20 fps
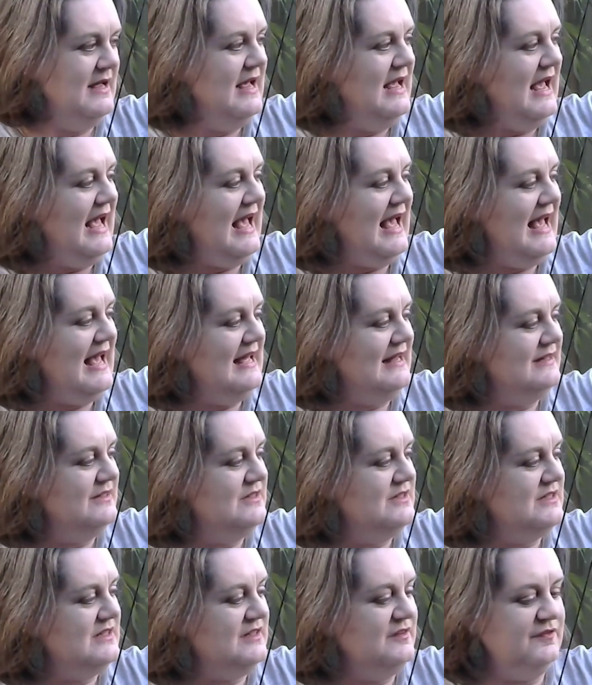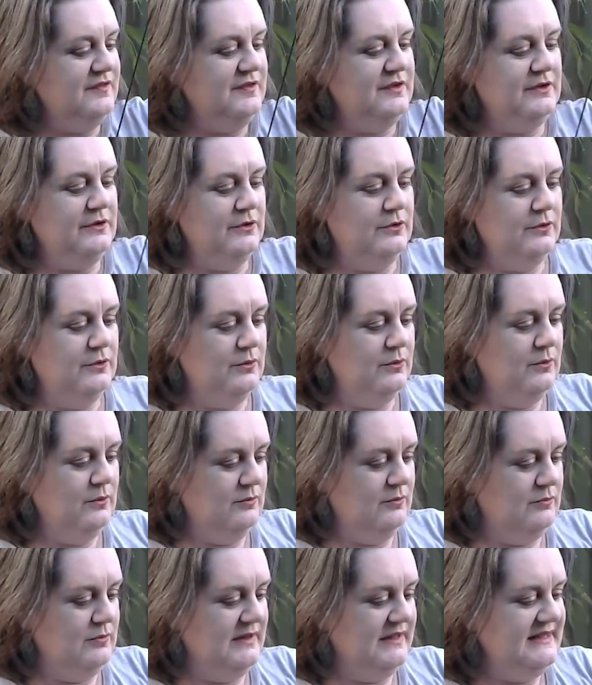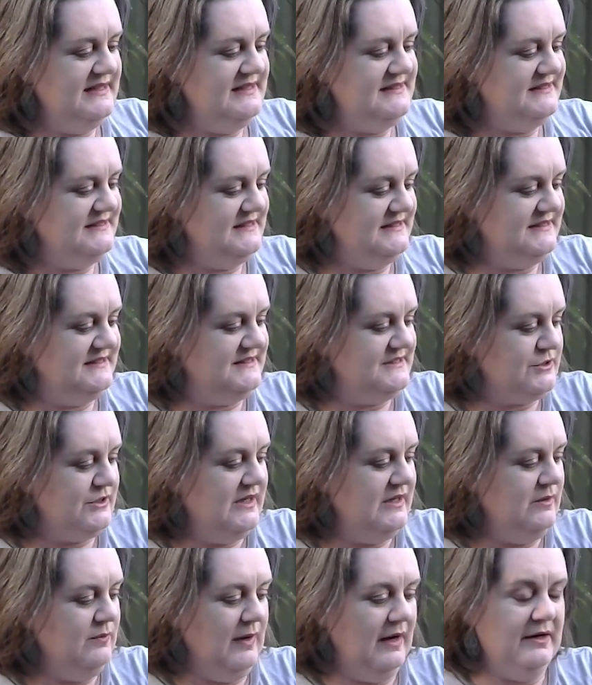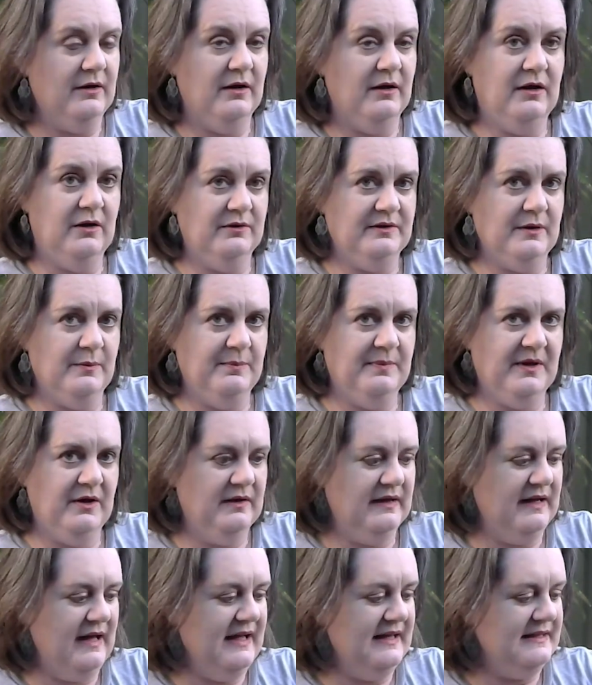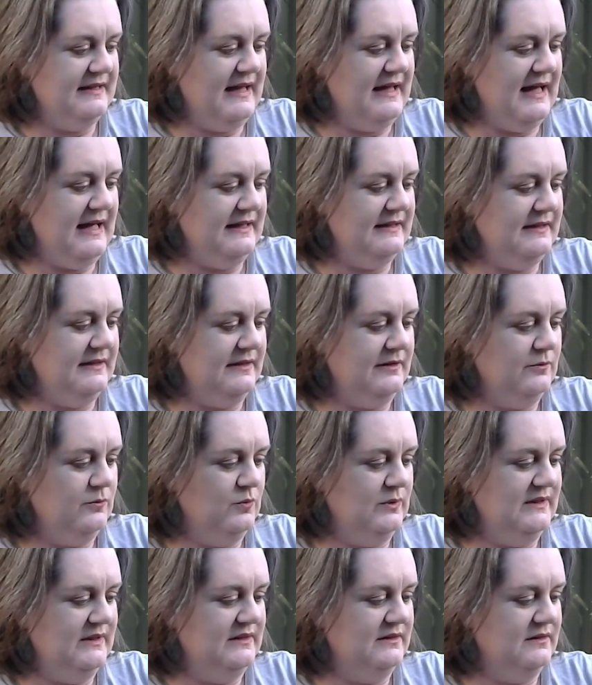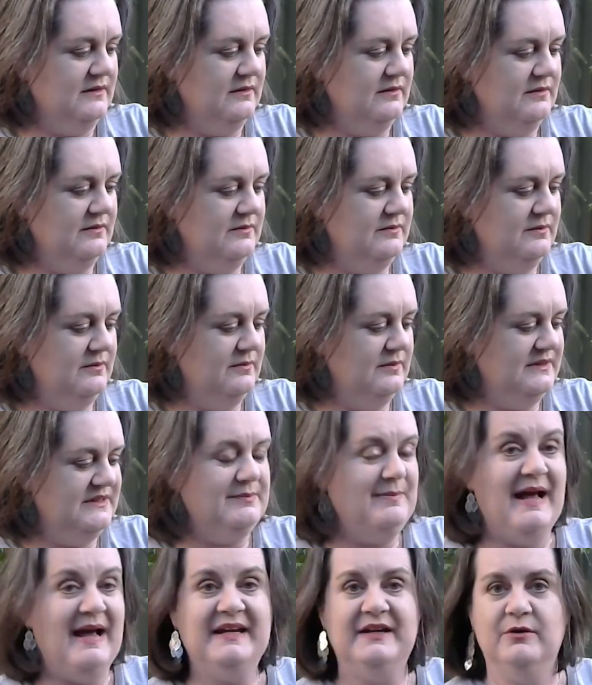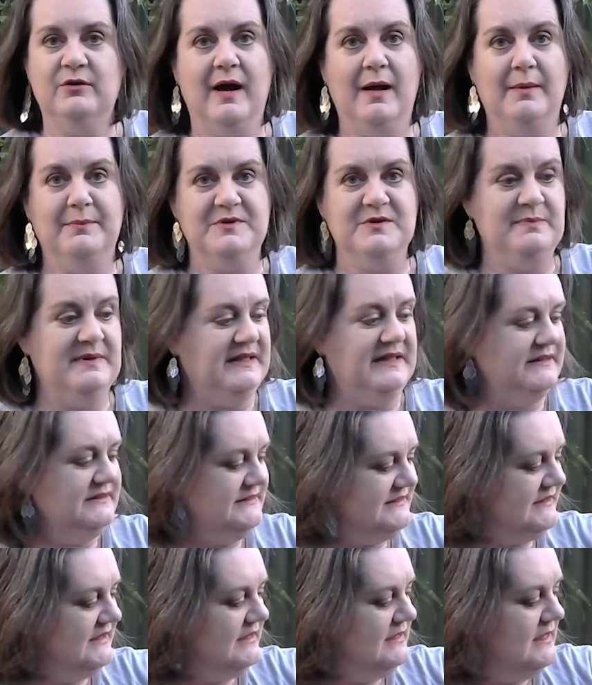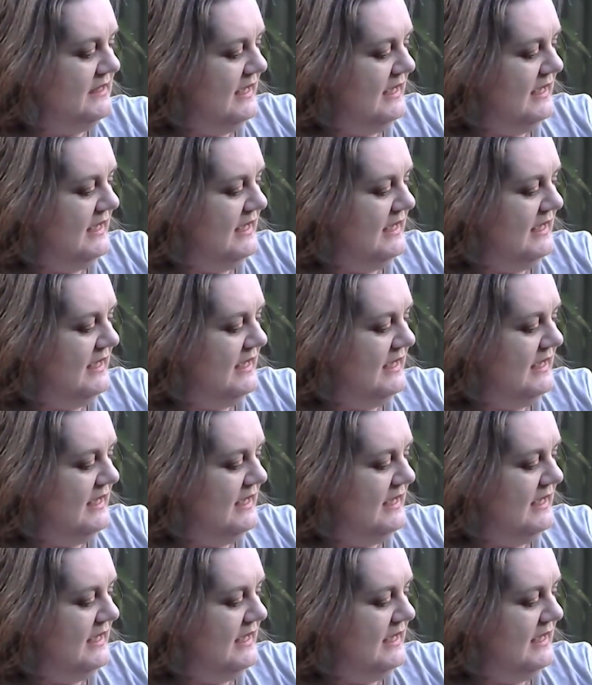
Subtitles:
And if you release a string while you're holding a bow like that, it will smack your arm to bits.